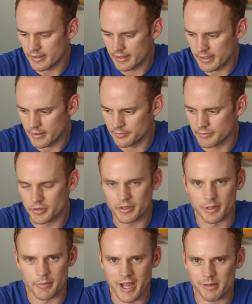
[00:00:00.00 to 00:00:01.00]
Uh, you can
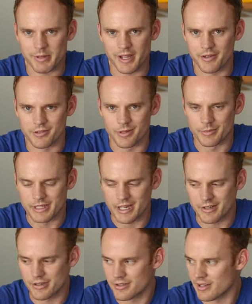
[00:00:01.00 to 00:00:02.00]
get a backpack or something to
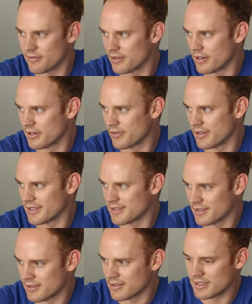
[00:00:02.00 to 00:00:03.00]
carry your stuff around. You don't
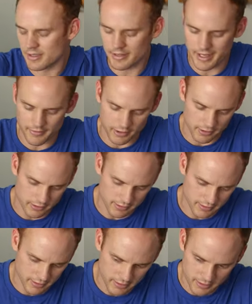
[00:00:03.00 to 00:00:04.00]
necessarily need to have it all in
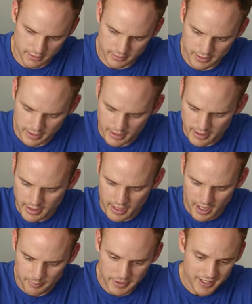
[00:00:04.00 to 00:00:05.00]
the cart.
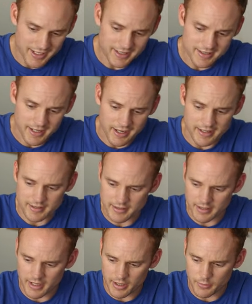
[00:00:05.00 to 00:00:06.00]
Uh, but it is nice.
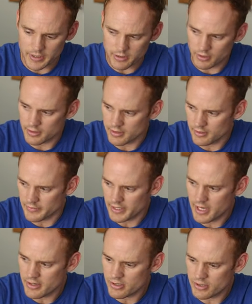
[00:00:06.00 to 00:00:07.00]
Uh, we took this on
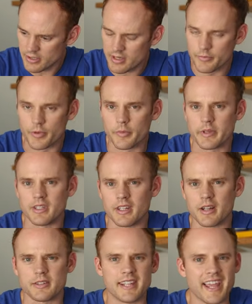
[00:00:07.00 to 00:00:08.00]
vacation, and when we did
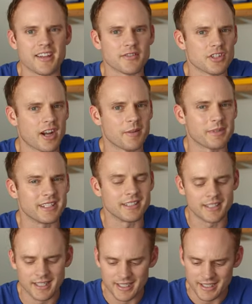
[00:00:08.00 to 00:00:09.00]
a day of
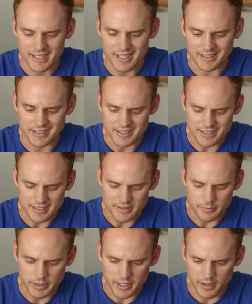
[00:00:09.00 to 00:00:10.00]
shopping, it
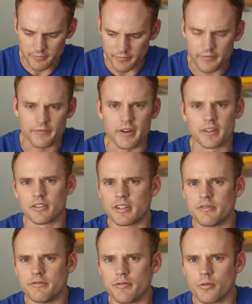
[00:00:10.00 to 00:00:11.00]
did become
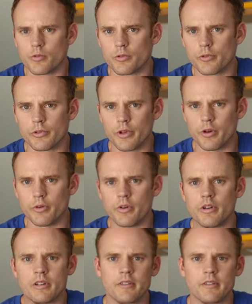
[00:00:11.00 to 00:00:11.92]
fairly full. So